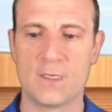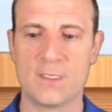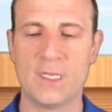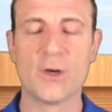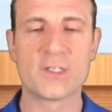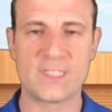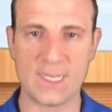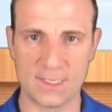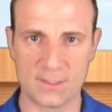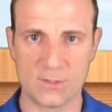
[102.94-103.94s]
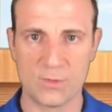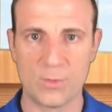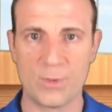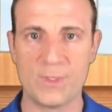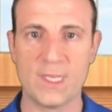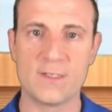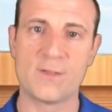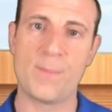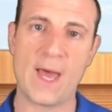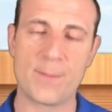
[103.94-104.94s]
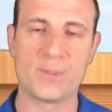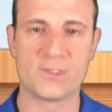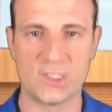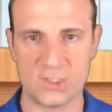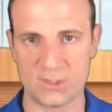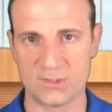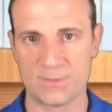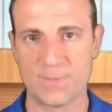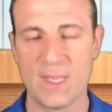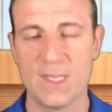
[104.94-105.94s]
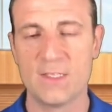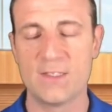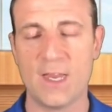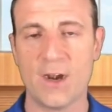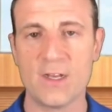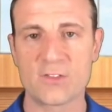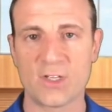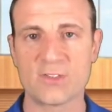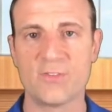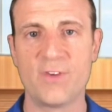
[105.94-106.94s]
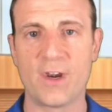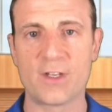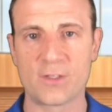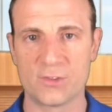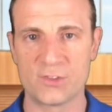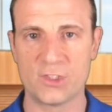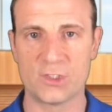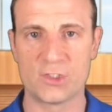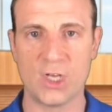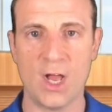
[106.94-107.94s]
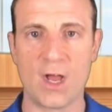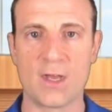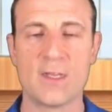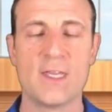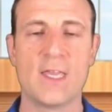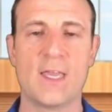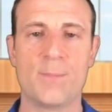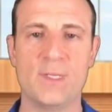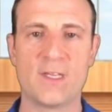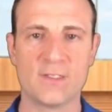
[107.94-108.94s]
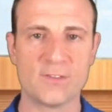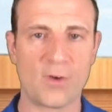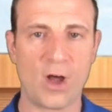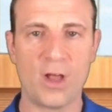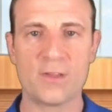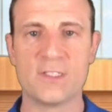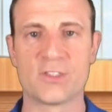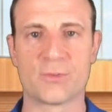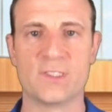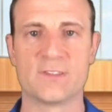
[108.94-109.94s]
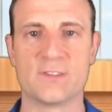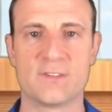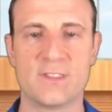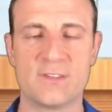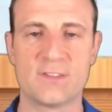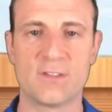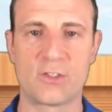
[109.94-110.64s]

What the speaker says: irritated when we get into bad positions. The area is also very close to your jaw, and because of all of these reasons, this is a